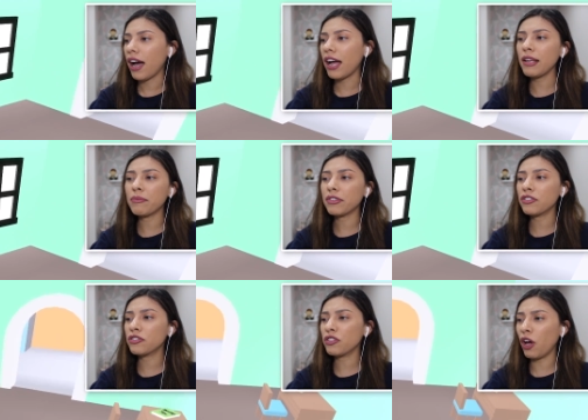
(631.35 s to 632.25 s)
I am
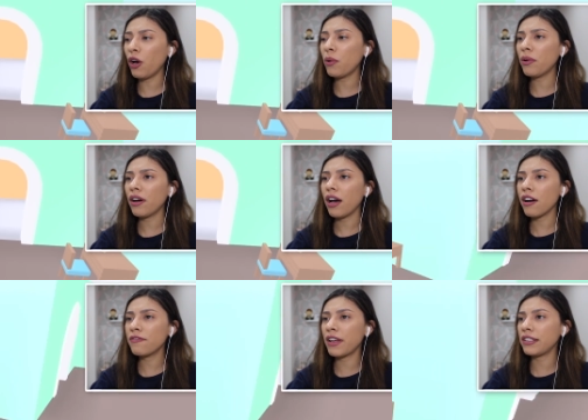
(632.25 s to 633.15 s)
so
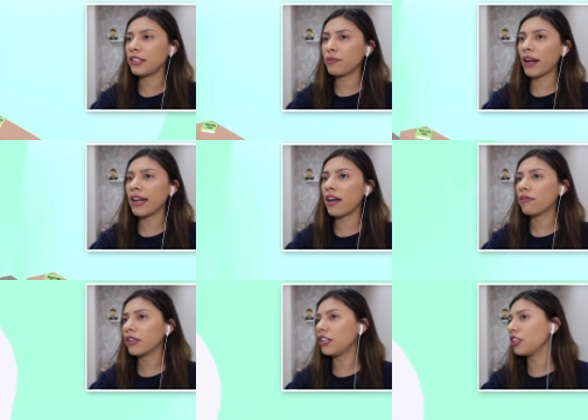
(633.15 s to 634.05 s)
offended right
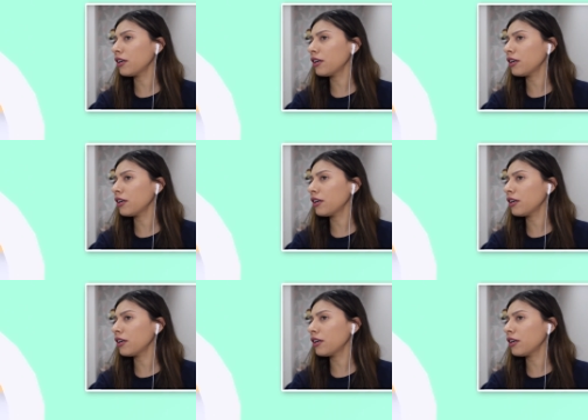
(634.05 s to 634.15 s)
now. Keisha?